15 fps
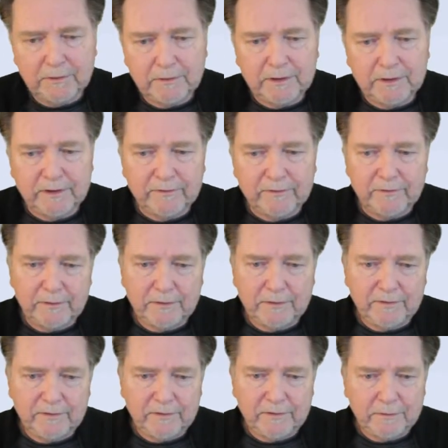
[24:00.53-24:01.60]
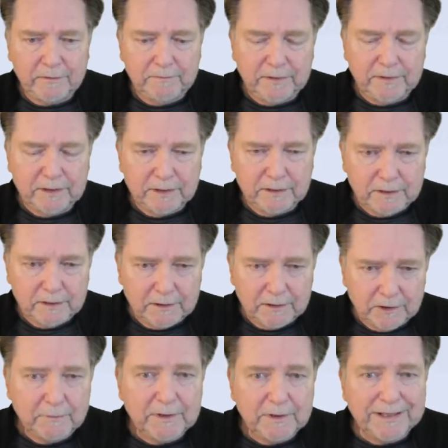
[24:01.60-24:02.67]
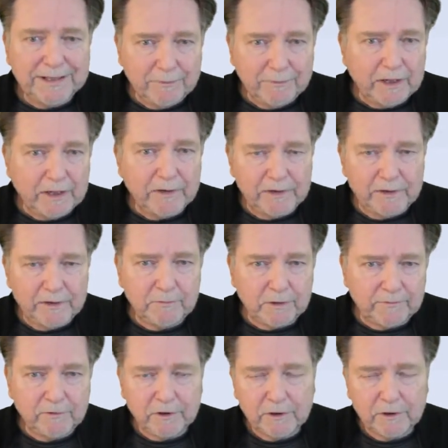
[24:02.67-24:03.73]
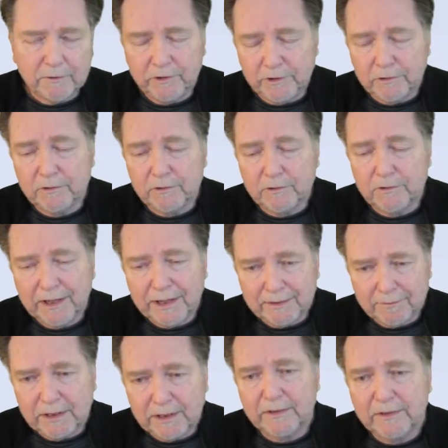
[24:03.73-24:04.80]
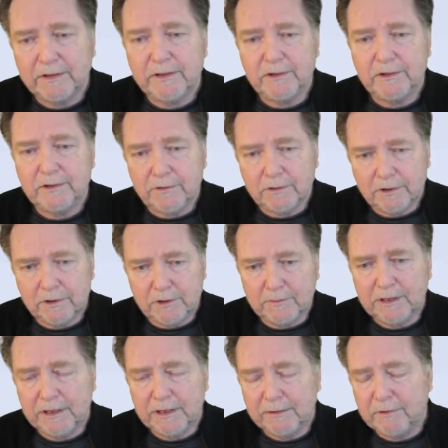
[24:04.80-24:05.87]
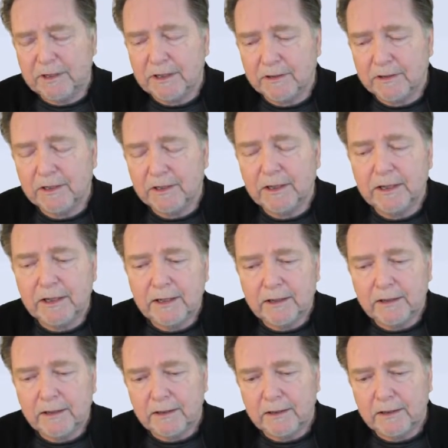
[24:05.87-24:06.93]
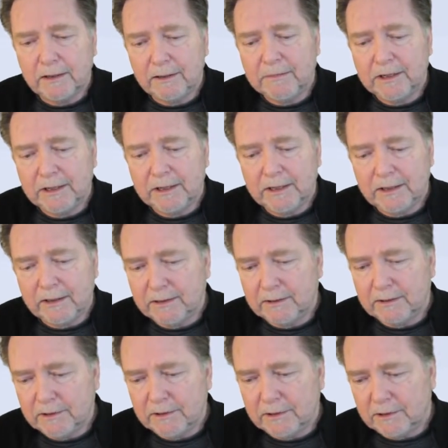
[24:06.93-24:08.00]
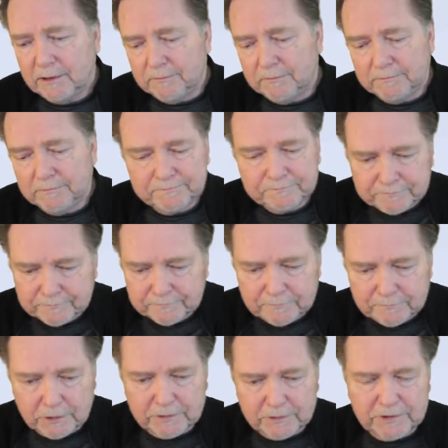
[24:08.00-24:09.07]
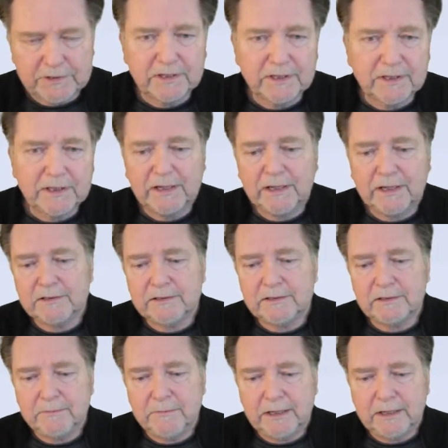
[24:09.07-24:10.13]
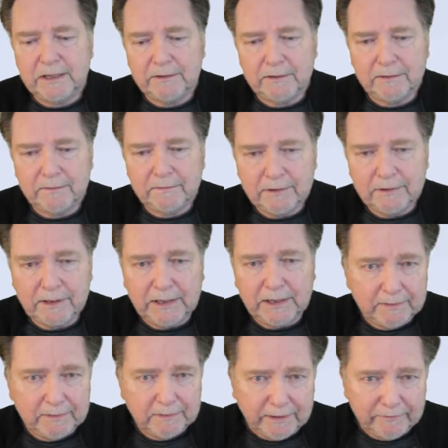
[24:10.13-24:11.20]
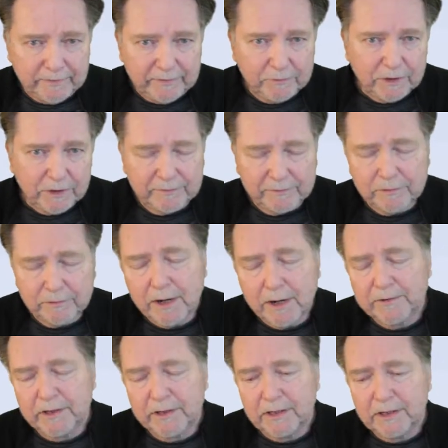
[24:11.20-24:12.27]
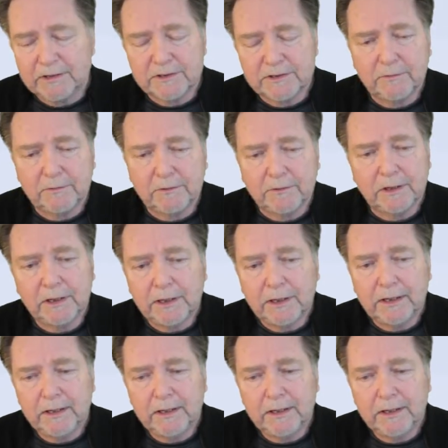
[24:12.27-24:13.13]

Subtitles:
you accumulate wealth in one form, or you create wealth and then you accumulate wealth by purchasing things and having private property and so on.